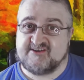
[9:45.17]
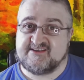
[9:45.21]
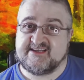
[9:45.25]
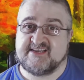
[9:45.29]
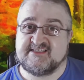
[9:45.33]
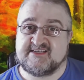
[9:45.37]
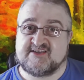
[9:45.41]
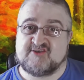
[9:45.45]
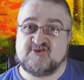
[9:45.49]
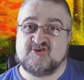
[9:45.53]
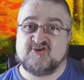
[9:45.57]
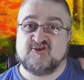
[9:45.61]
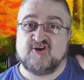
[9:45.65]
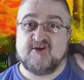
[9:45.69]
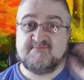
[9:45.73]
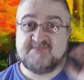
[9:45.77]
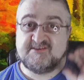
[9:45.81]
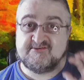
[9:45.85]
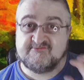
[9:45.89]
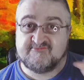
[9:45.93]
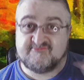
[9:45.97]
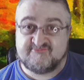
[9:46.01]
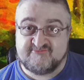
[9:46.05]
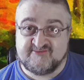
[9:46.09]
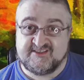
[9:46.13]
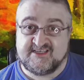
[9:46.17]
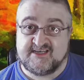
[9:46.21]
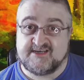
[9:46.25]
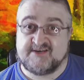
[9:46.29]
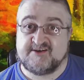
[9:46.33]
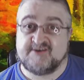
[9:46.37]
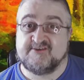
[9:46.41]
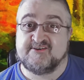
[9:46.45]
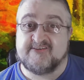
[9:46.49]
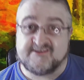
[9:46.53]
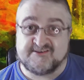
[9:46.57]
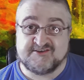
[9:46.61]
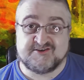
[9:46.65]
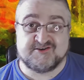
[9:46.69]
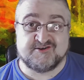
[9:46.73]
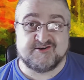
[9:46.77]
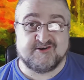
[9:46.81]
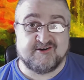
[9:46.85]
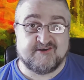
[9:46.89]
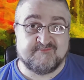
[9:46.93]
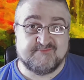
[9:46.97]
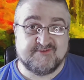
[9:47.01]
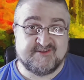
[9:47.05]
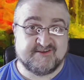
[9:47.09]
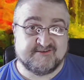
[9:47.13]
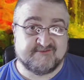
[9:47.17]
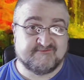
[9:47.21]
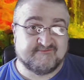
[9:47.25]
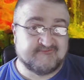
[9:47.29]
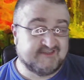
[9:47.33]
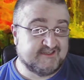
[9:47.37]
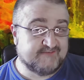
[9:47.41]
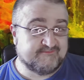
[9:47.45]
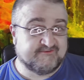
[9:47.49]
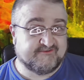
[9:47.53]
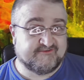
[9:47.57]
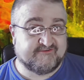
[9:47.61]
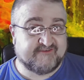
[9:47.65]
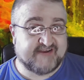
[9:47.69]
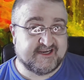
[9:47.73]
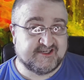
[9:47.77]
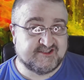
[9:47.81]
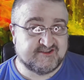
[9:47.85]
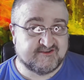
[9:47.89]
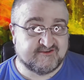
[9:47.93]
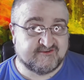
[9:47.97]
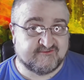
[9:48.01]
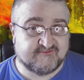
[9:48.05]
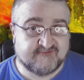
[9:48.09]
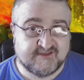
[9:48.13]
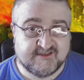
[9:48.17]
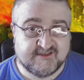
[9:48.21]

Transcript: Is the cops are really good at their job. They're really professional.